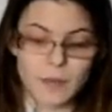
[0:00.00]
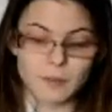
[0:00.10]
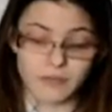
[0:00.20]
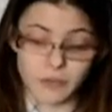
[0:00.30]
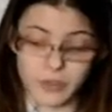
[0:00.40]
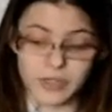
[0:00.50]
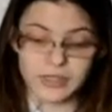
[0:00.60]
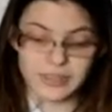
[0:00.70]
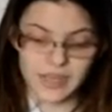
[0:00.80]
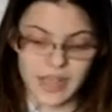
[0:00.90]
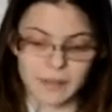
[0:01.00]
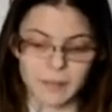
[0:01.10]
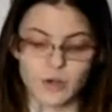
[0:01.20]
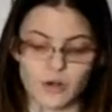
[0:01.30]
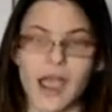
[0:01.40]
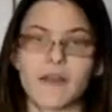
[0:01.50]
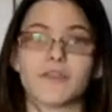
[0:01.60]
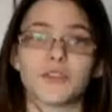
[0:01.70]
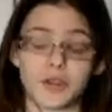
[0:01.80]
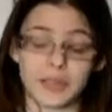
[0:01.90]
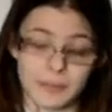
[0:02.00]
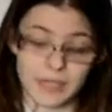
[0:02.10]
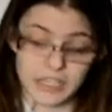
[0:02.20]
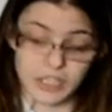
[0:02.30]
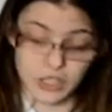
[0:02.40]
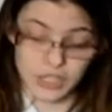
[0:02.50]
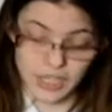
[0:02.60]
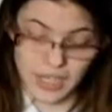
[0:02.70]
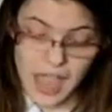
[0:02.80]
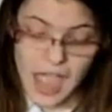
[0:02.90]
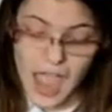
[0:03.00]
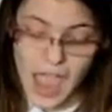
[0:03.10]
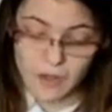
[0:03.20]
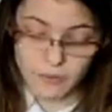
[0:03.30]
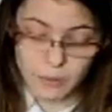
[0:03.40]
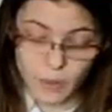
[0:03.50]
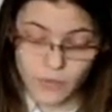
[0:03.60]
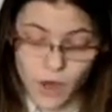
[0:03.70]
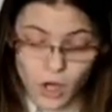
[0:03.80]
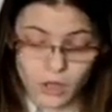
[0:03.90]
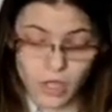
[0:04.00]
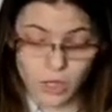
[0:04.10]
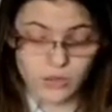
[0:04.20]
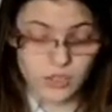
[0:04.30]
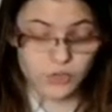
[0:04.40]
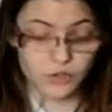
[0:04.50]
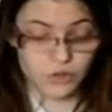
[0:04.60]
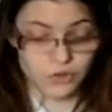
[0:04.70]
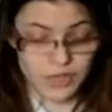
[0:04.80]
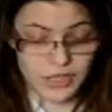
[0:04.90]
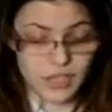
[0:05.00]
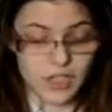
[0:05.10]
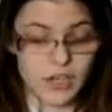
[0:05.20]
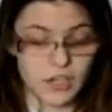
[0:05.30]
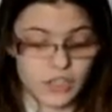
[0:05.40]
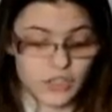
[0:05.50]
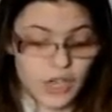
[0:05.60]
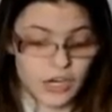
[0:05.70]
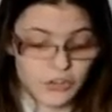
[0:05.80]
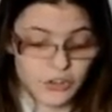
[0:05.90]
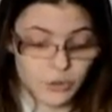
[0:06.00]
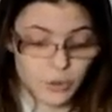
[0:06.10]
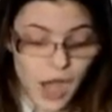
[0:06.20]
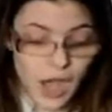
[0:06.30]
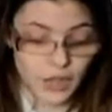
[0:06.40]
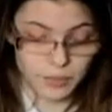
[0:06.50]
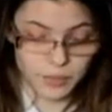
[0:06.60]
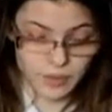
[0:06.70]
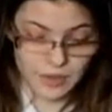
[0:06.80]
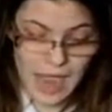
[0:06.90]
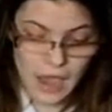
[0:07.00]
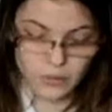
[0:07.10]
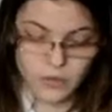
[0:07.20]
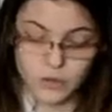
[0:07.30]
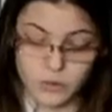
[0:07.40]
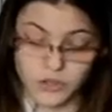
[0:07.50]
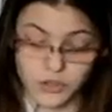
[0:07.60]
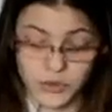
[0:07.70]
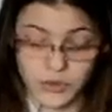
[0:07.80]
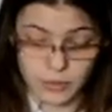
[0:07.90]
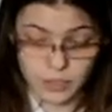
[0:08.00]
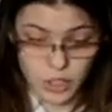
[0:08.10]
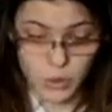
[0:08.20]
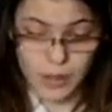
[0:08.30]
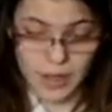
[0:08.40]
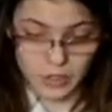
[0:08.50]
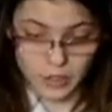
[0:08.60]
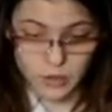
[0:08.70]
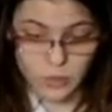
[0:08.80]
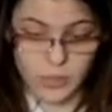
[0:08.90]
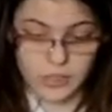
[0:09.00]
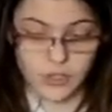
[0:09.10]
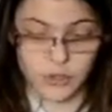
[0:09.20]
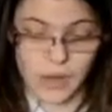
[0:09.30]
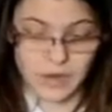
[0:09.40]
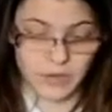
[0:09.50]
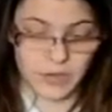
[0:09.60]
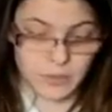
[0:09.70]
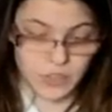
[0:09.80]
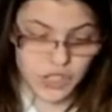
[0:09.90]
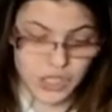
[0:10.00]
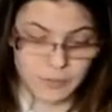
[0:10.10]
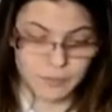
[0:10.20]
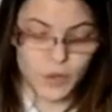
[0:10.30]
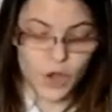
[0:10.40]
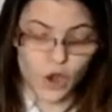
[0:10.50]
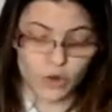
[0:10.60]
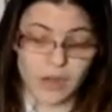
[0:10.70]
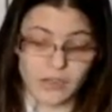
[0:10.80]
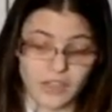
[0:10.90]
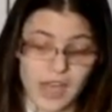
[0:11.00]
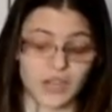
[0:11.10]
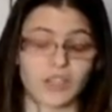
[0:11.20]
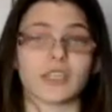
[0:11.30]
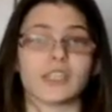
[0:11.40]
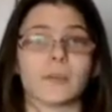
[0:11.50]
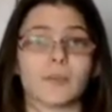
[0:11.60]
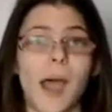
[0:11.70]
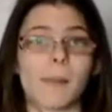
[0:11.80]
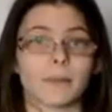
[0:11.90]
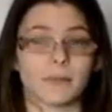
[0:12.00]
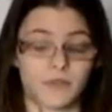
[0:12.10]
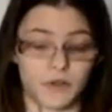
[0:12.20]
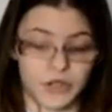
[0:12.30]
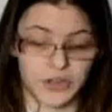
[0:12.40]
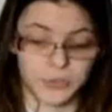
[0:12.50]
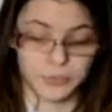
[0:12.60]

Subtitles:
Before your exam, arrive 30 minutes early and remove all clothes and jewelry to change into a hospital gown to ensure there is no metal once you enter the machine, or else that could lead to problems for you.